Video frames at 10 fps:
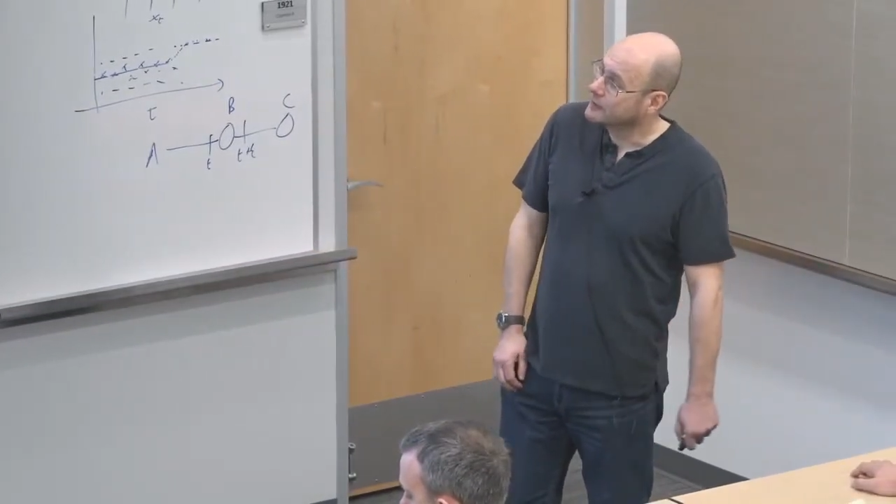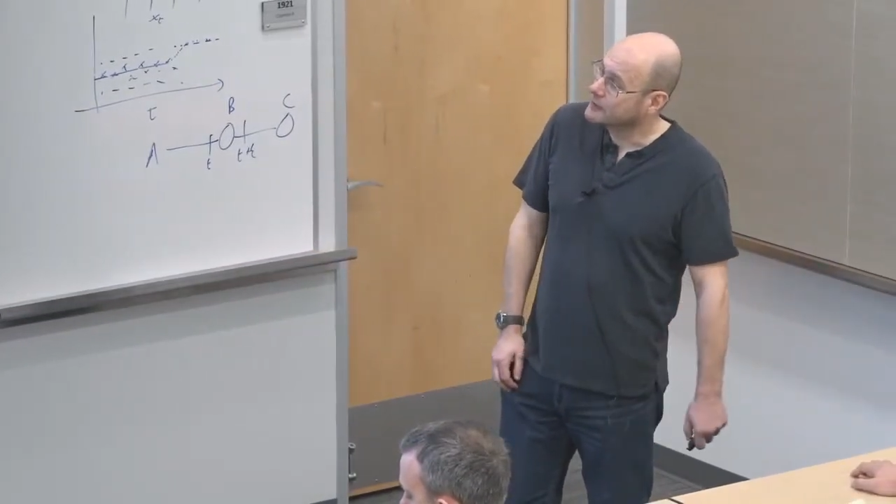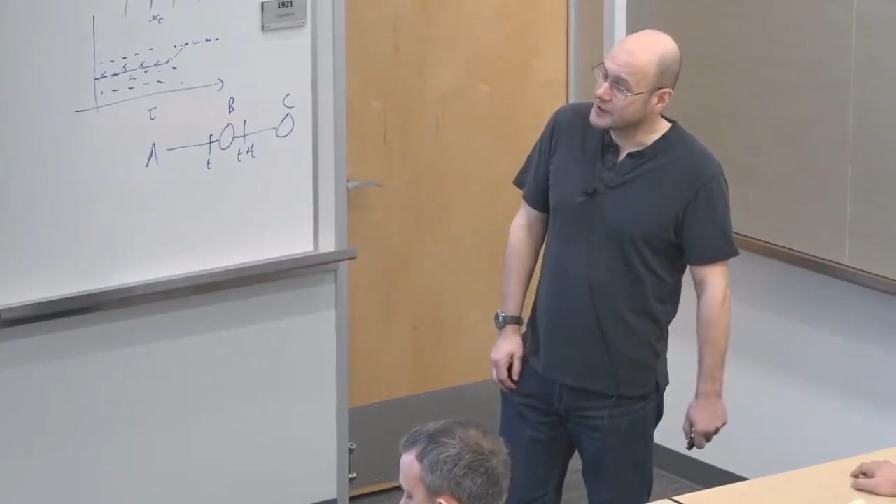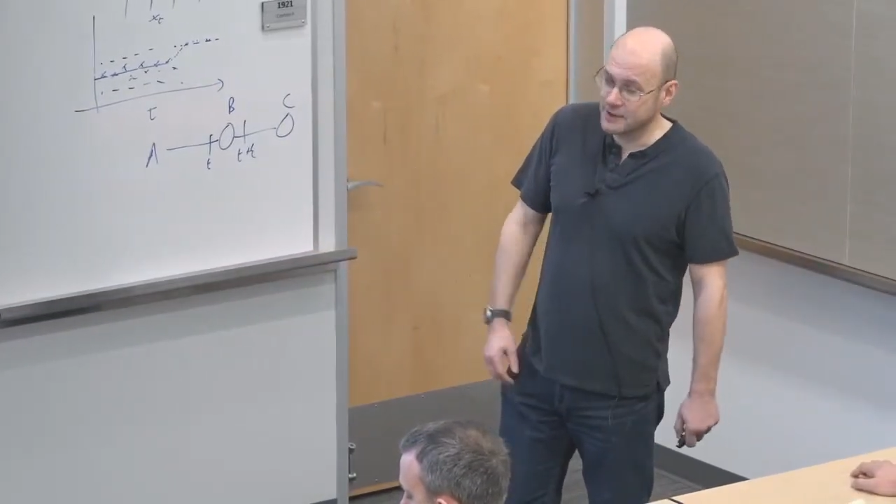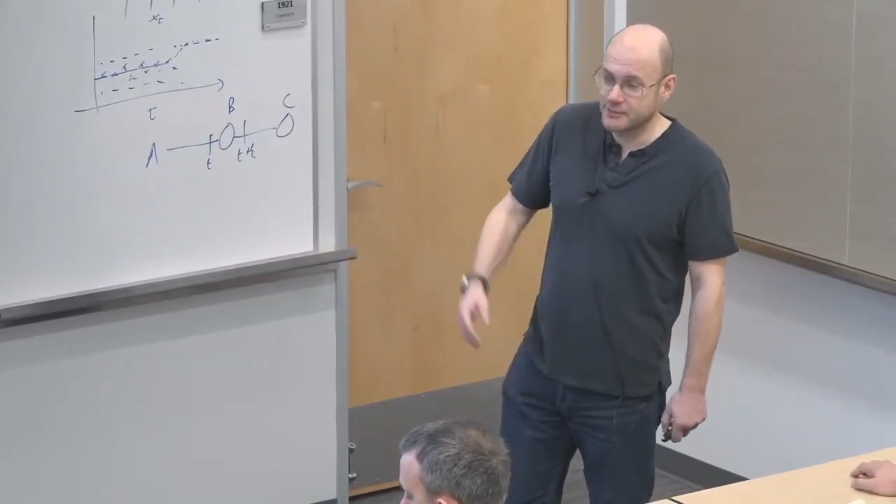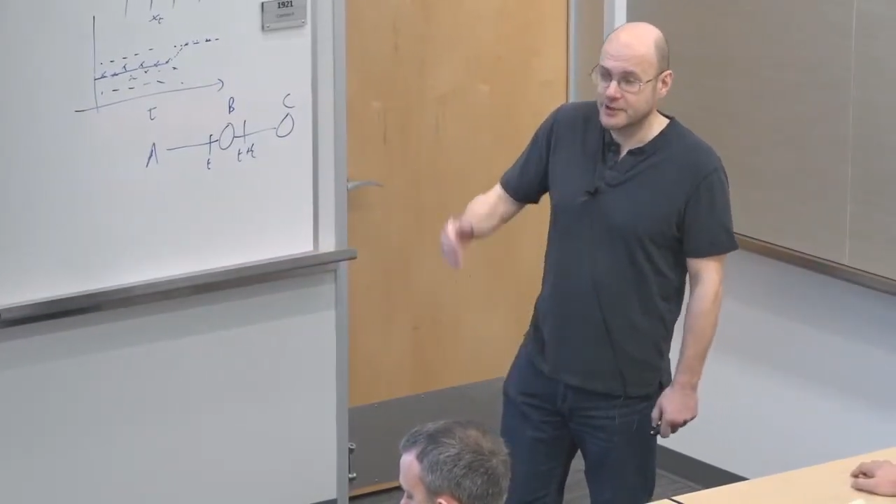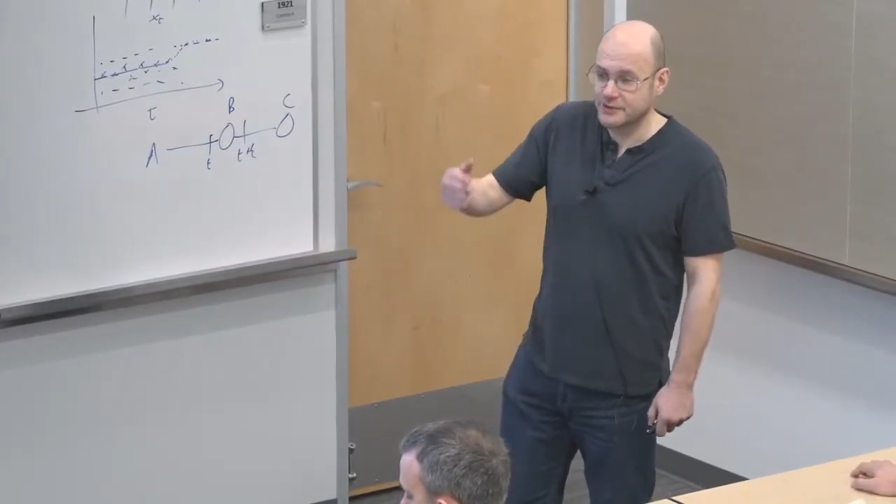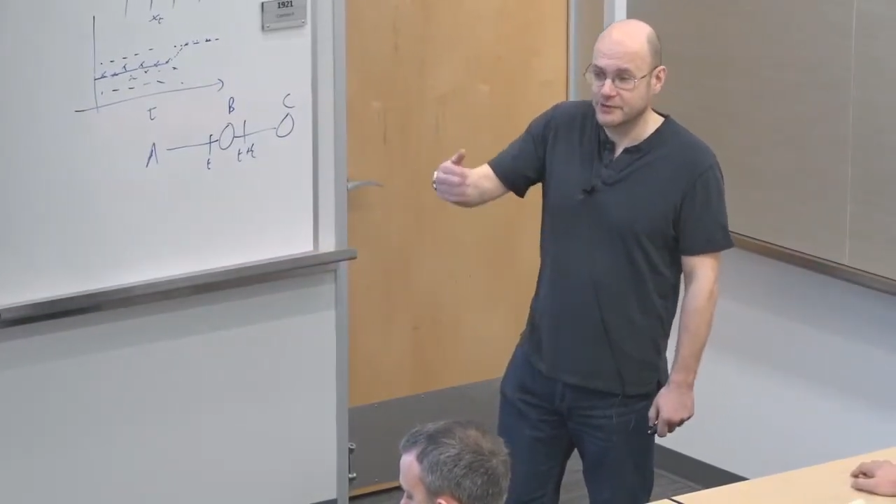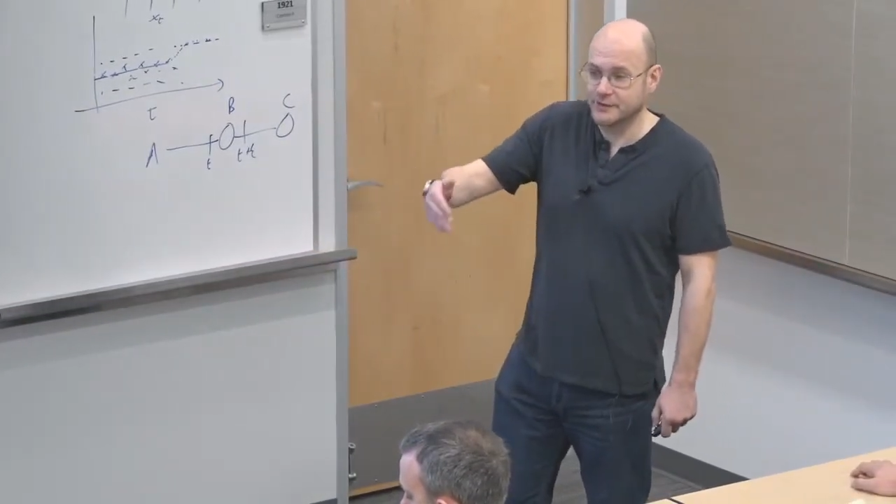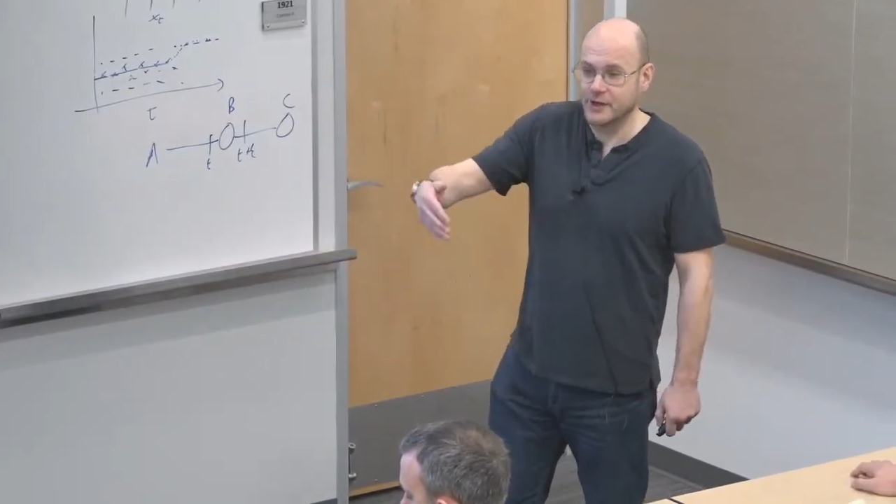The same
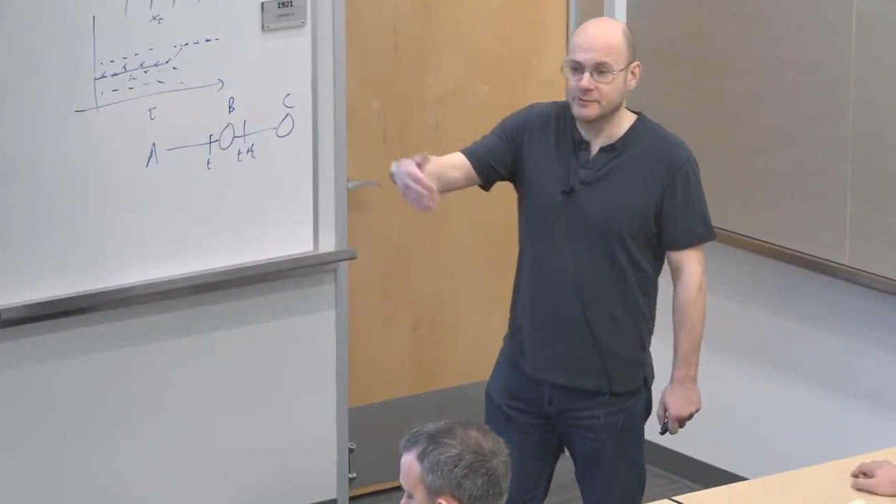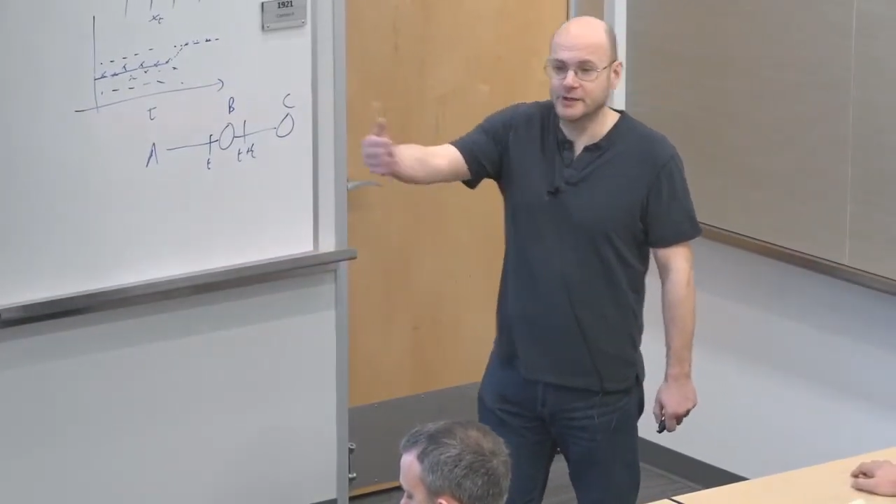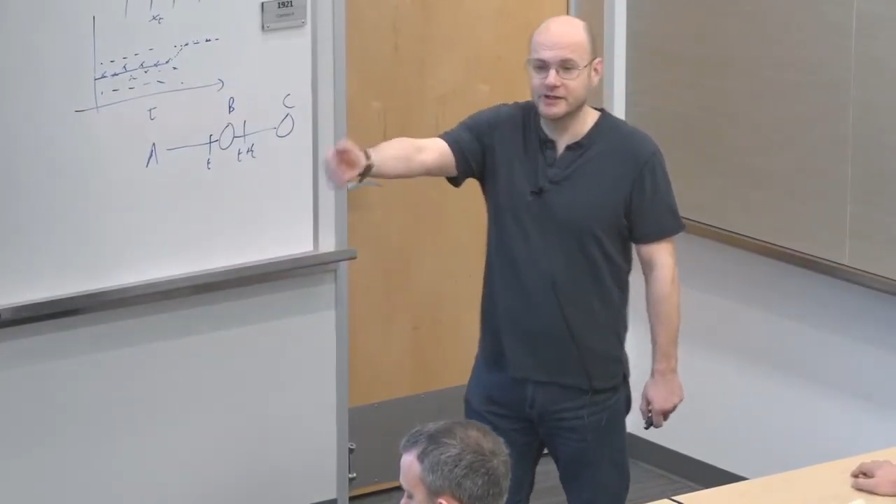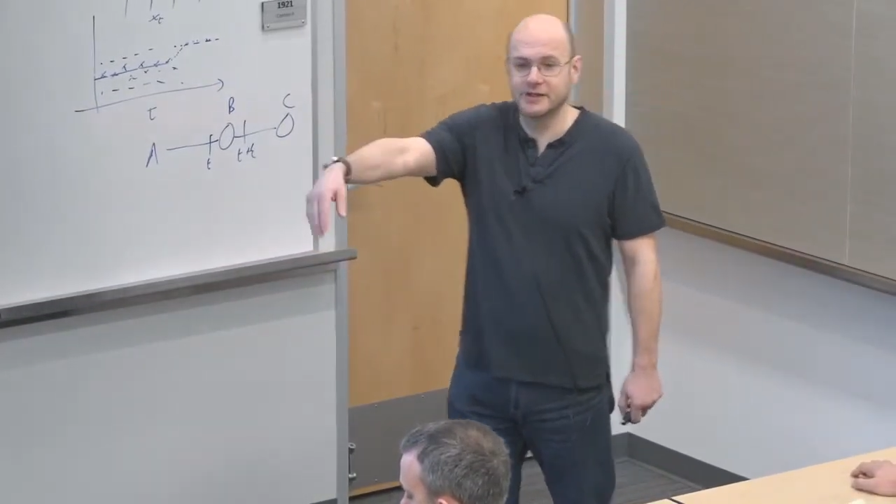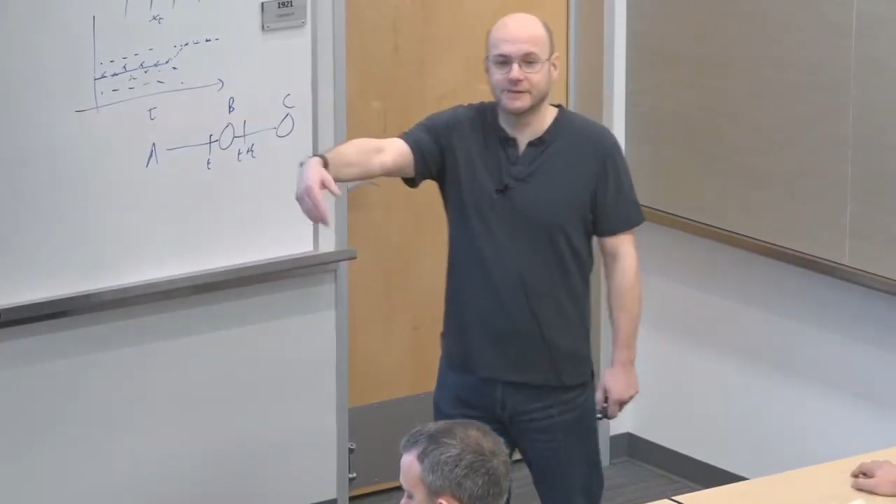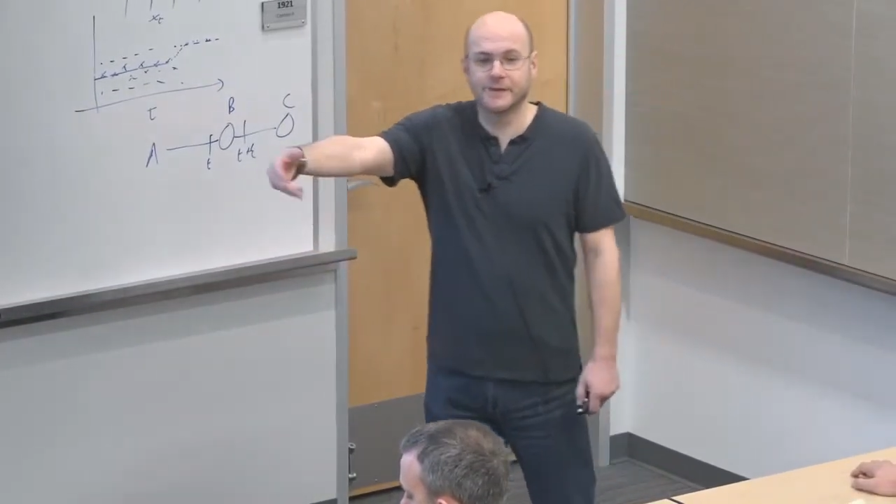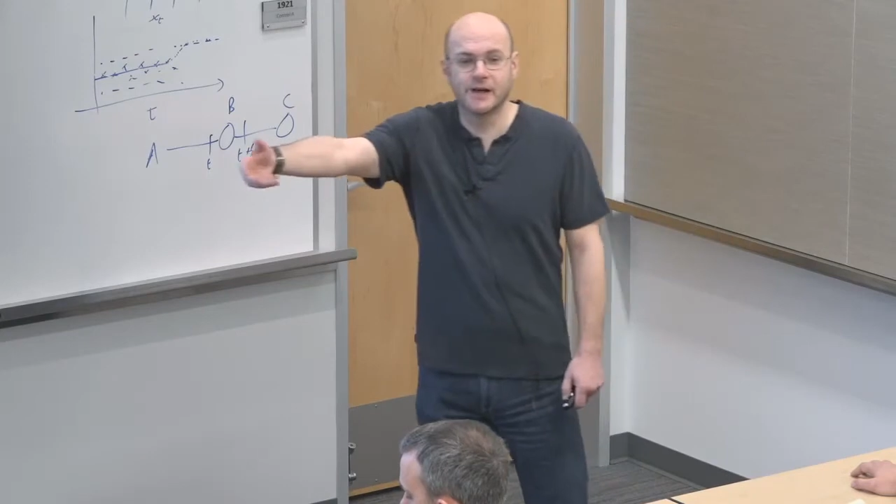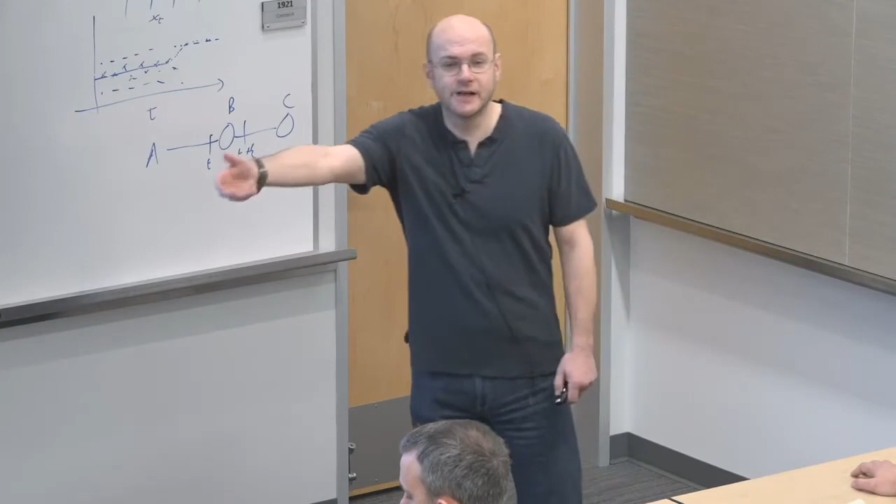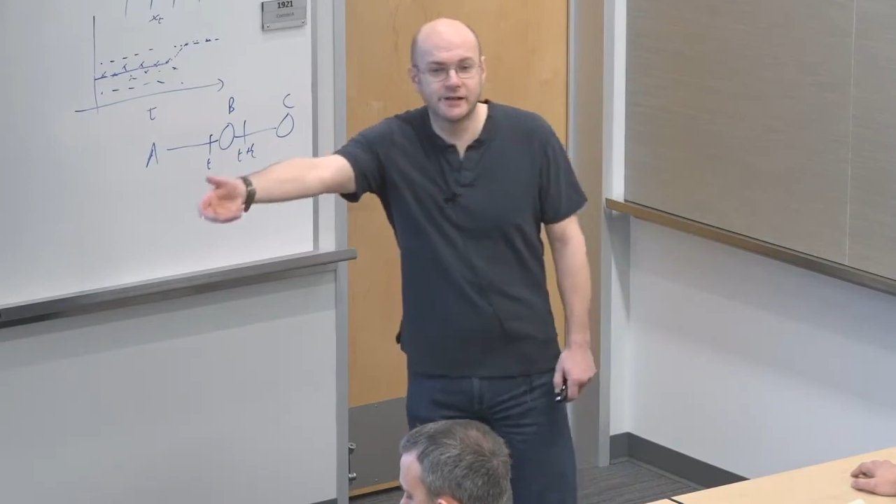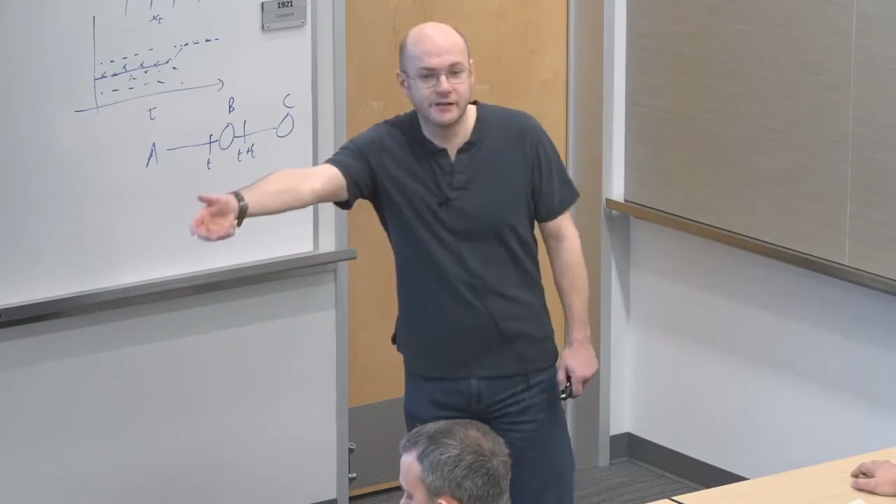sort of, I'm going to
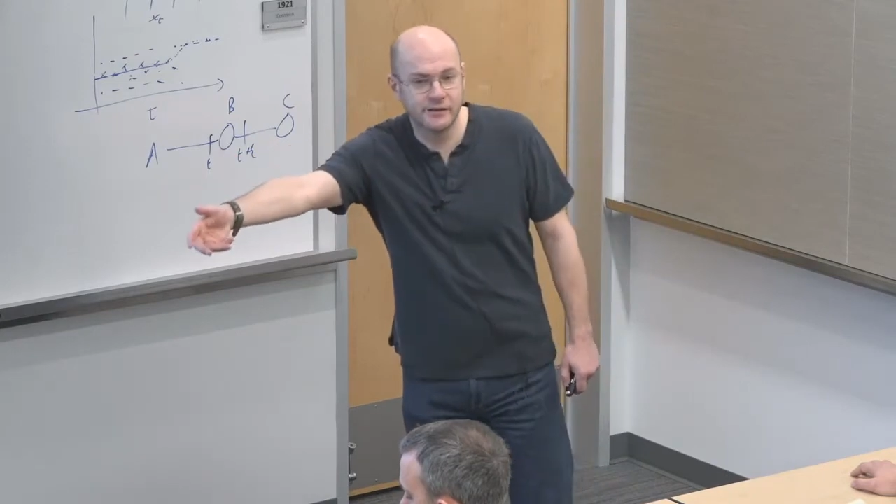define